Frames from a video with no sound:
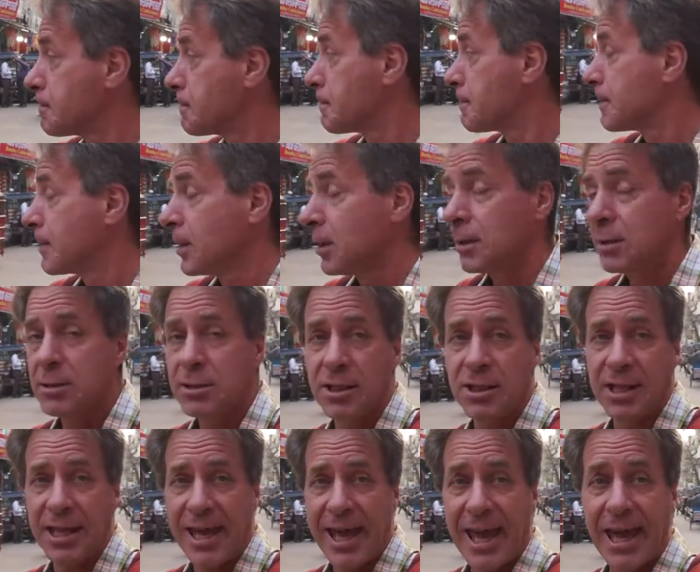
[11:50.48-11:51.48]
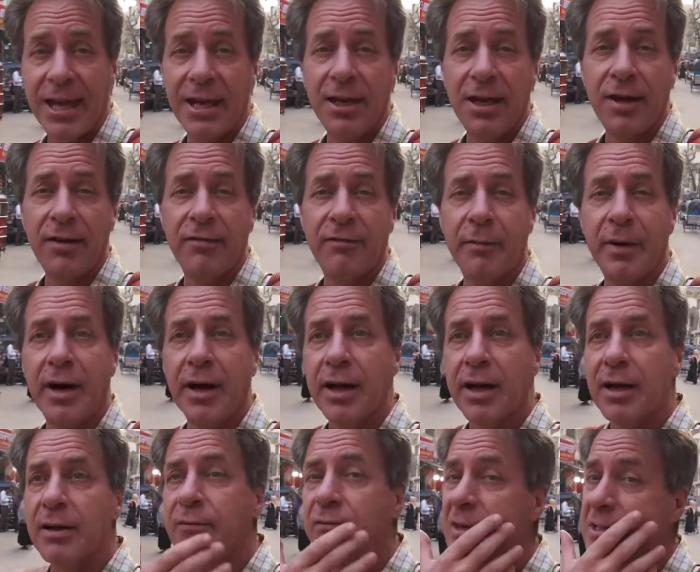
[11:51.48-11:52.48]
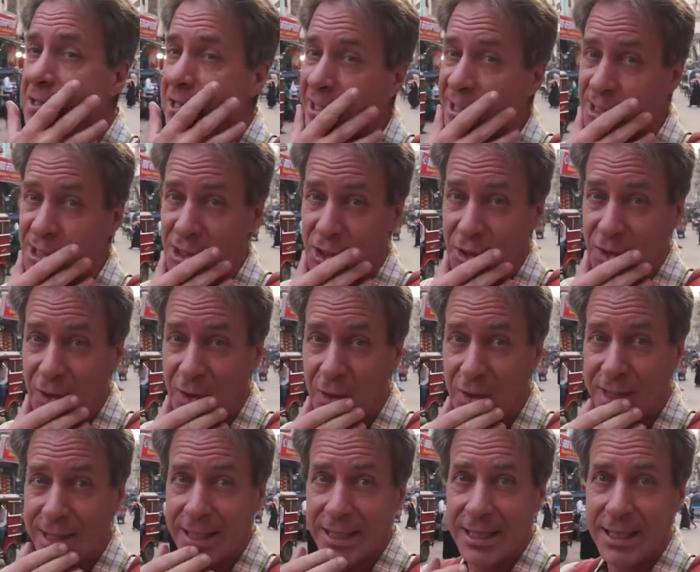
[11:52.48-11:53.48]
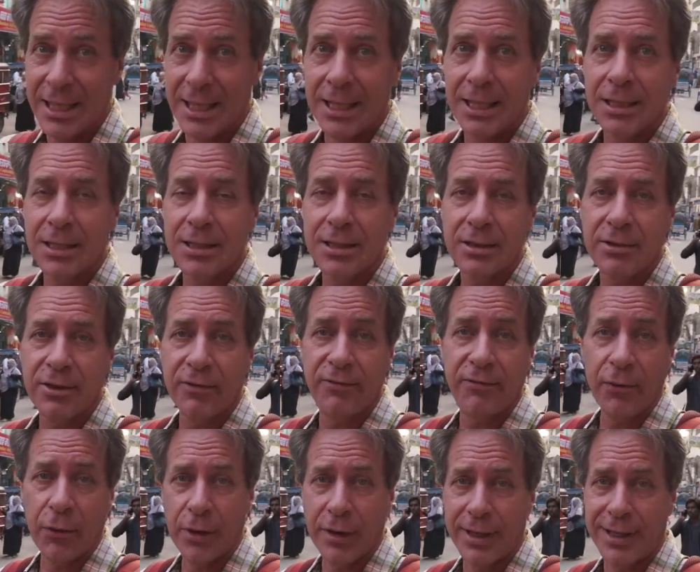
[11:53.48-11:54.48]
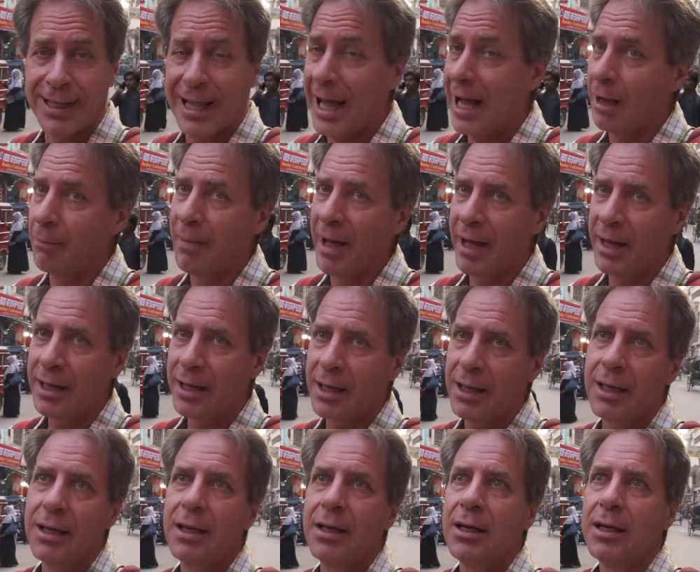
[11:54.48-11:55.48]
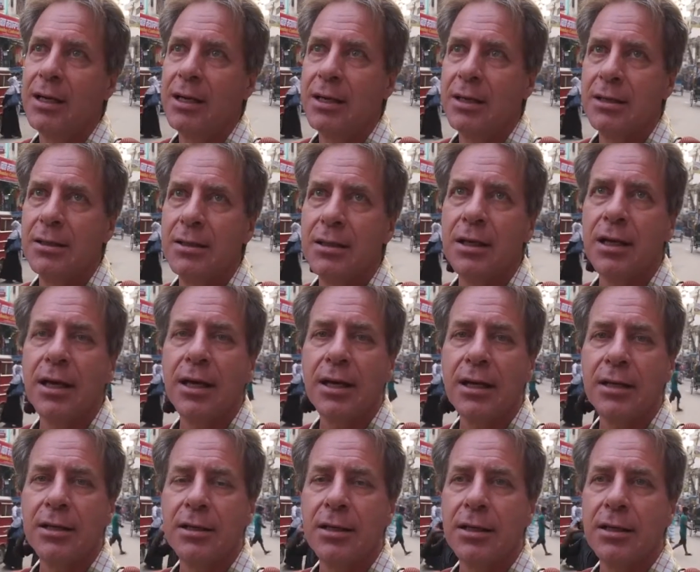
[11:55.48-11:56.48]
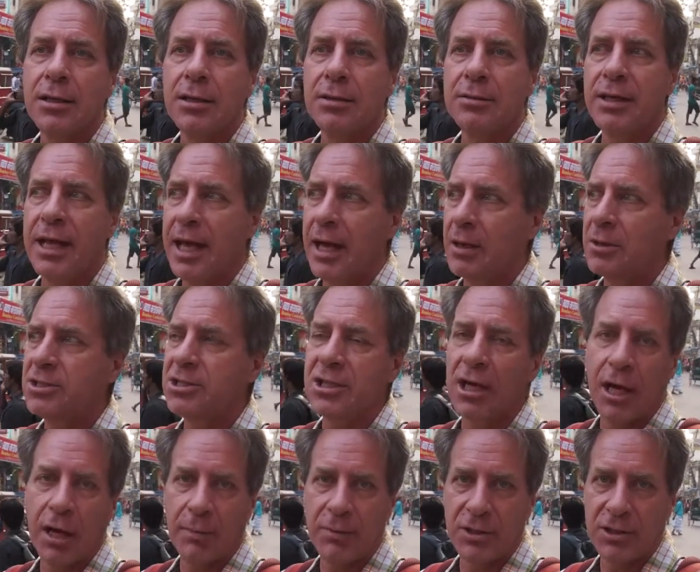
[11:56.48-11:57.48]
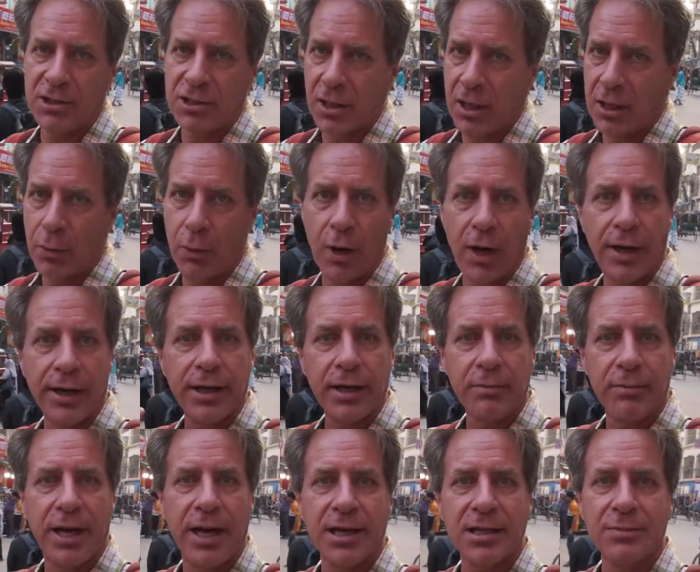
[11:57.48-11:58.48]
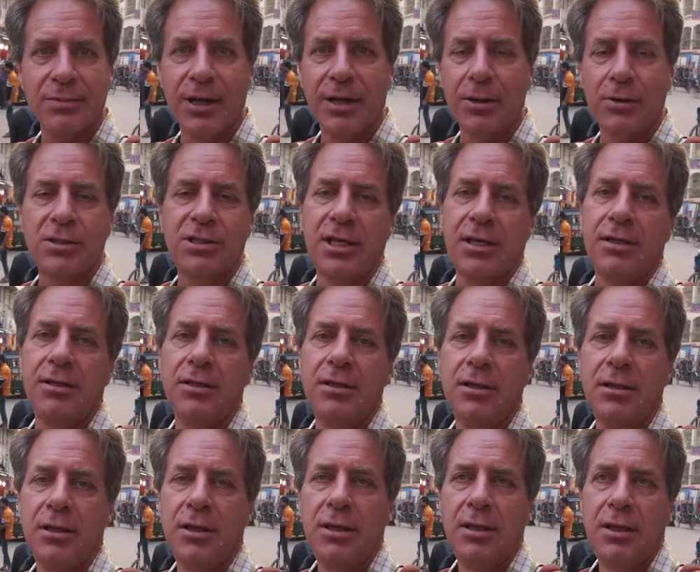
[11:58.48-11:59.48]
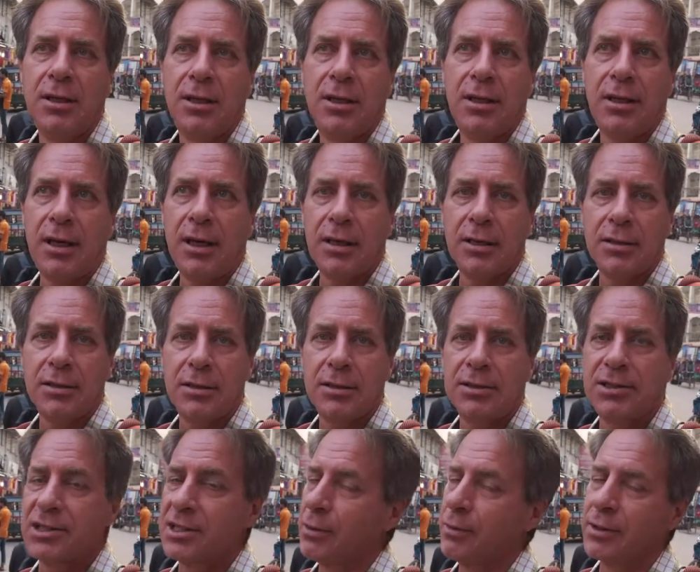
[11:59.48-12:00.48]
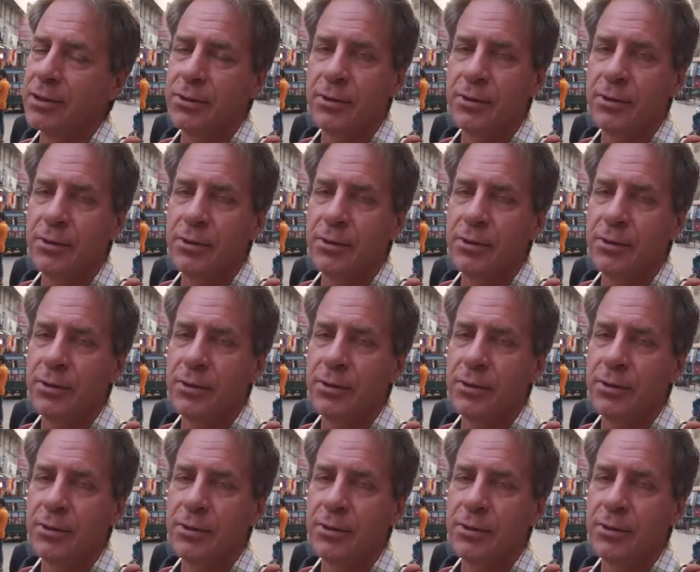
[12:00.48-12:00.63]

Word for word: to the end of my uh, visit to the, uh, the fort Lalbagh and uh, now it's time to start walking back to my hotel and uh, see what there